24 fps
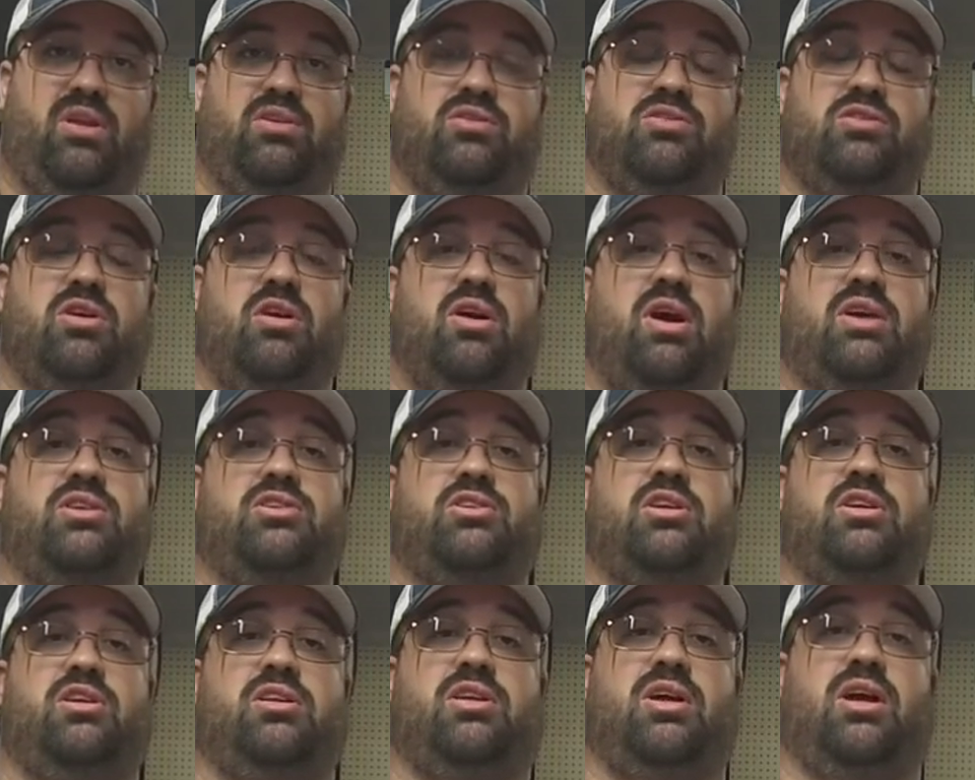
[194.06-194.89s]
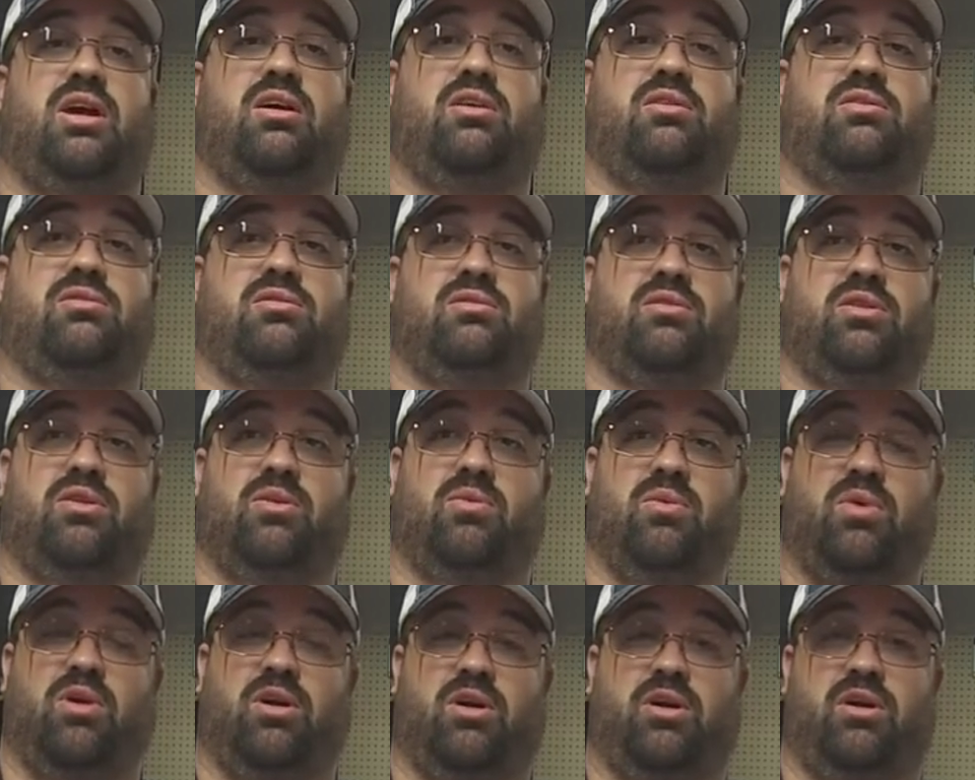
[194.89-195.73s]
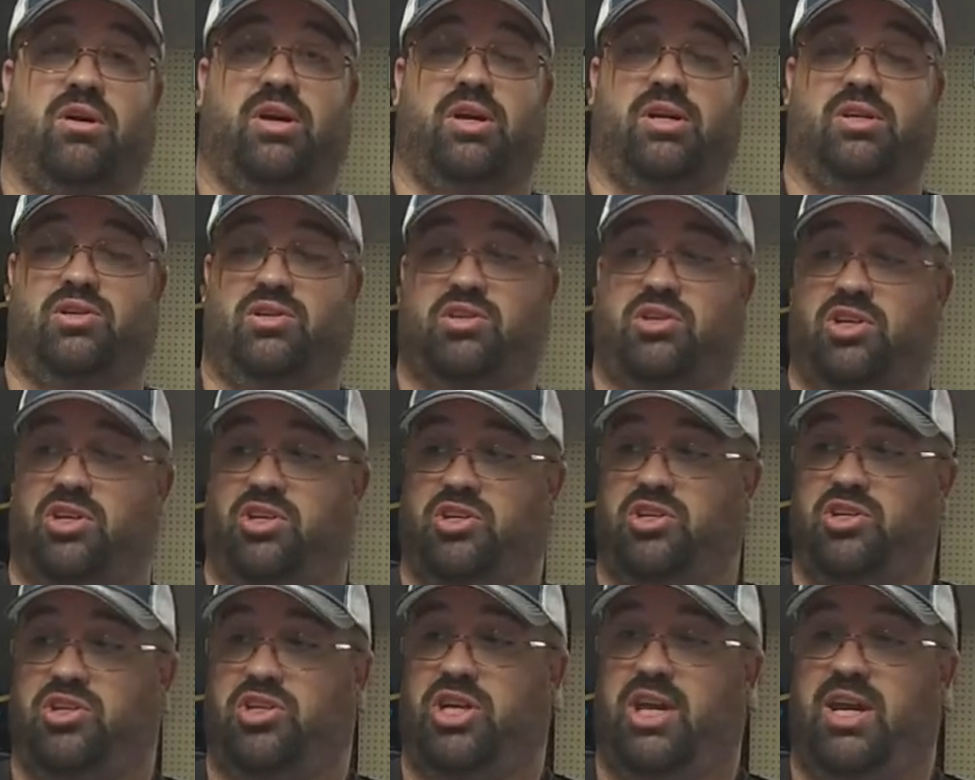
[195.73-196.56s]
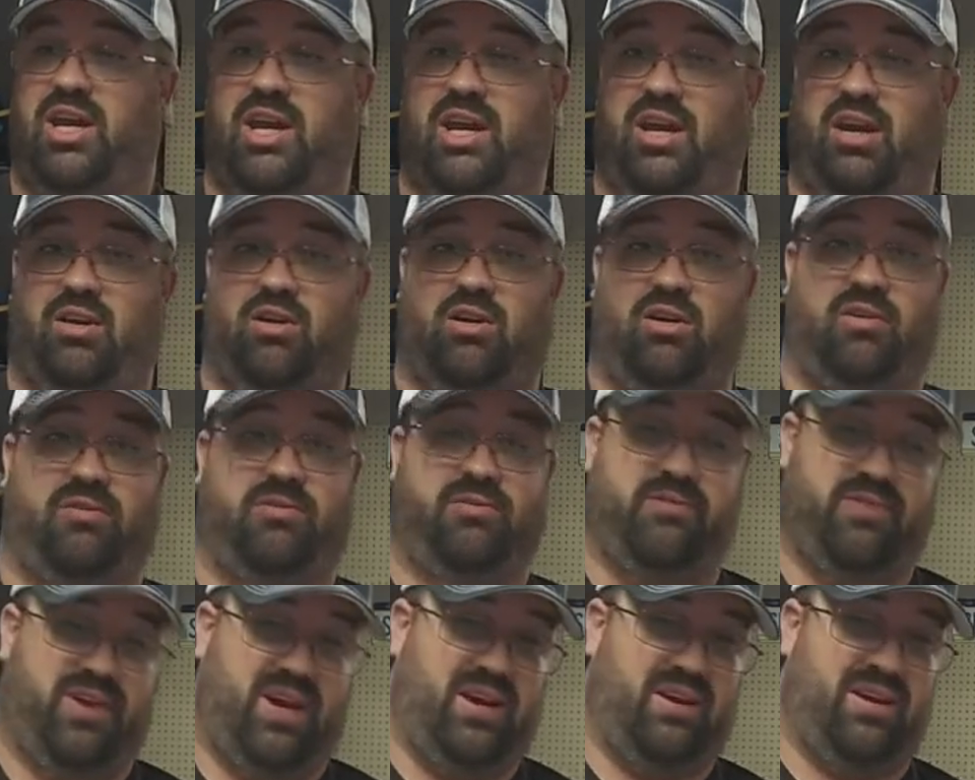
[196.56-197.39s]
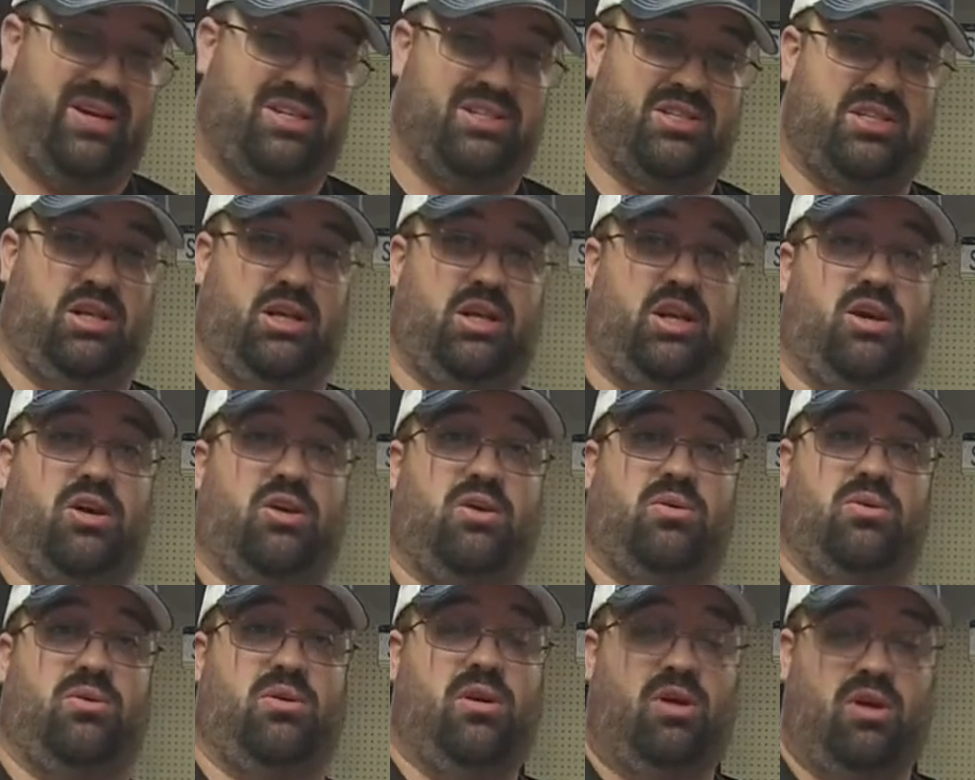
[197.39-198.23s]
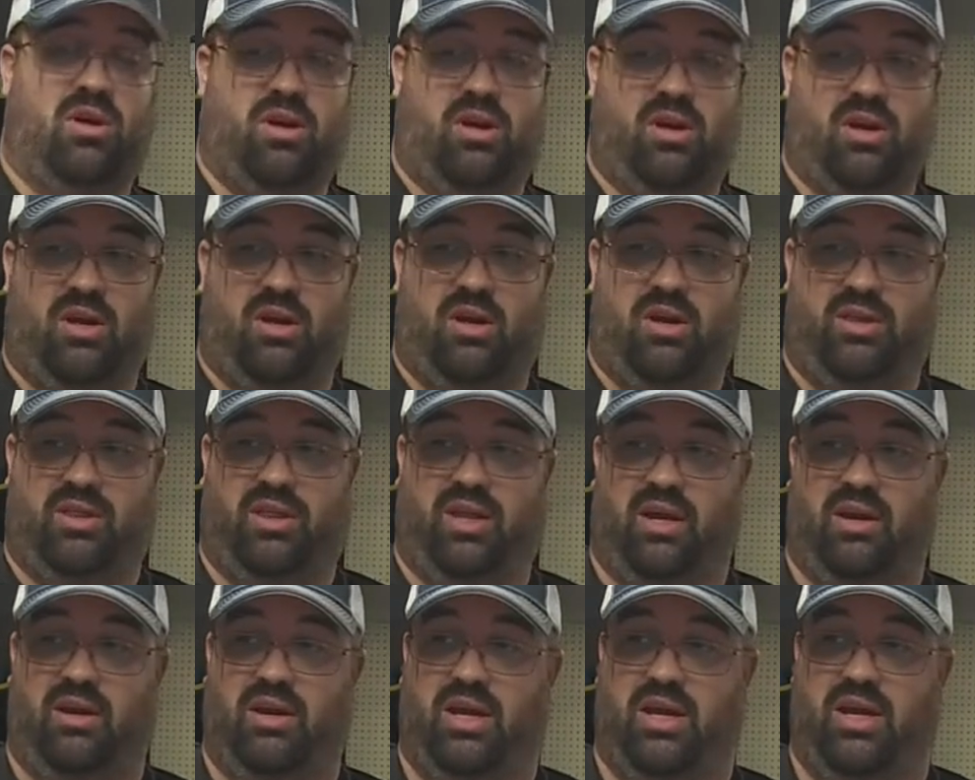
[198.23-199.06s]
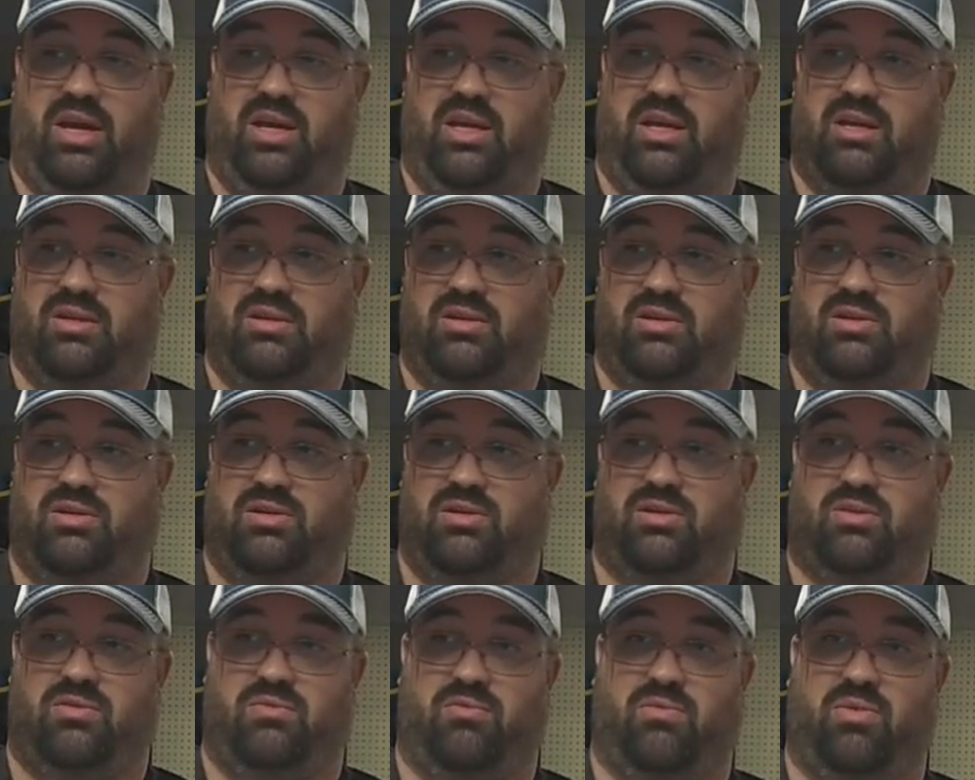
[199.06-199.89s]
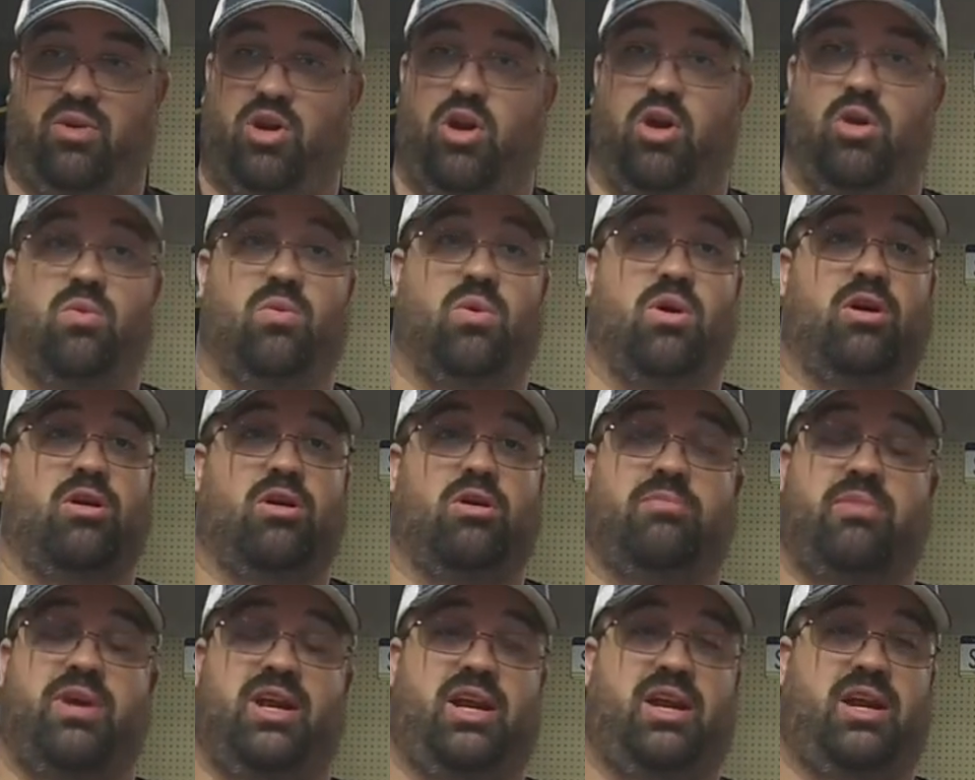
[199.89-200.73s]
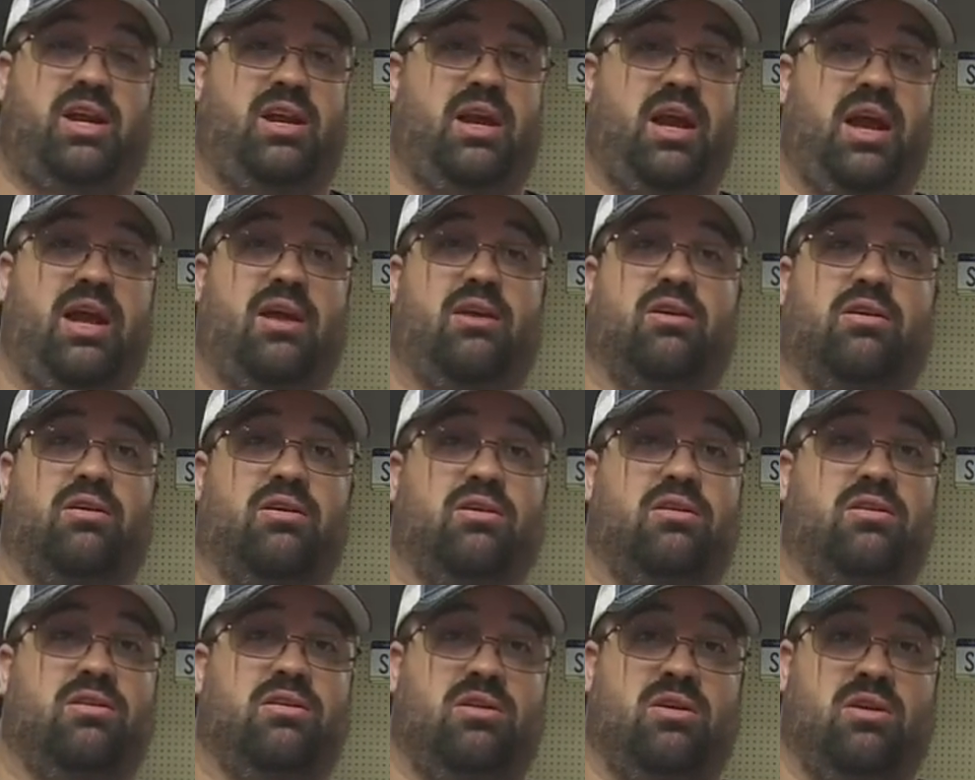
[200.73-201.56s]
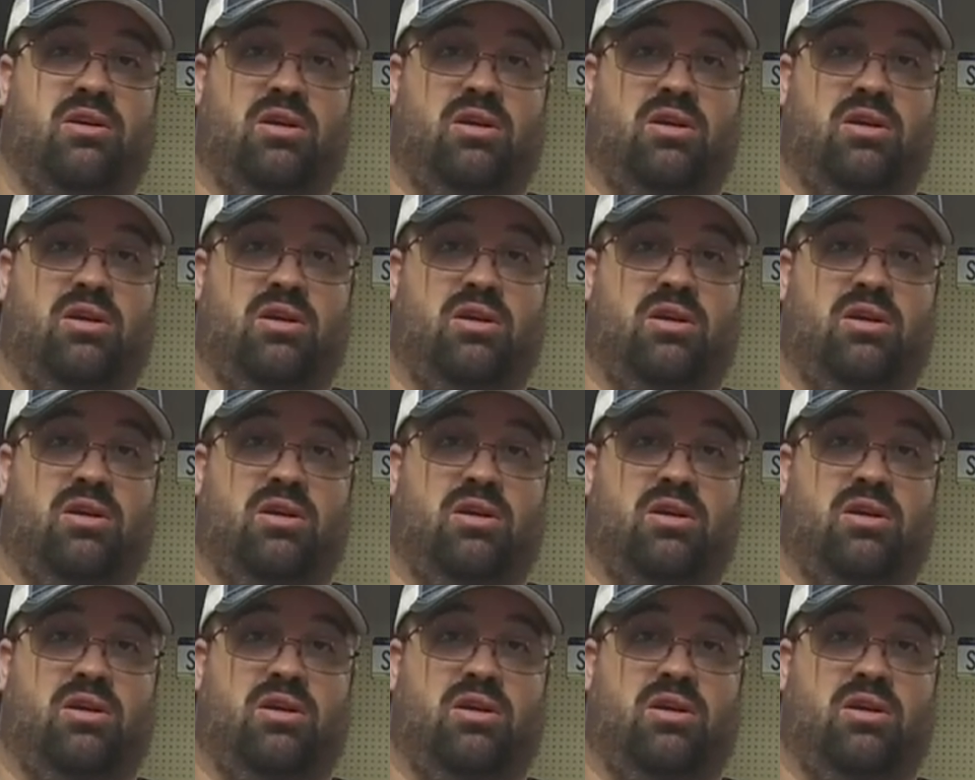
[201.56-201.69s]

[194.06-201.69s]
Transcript: So as you can tell, the water is just sheeting off very slow. There is no water beading at all.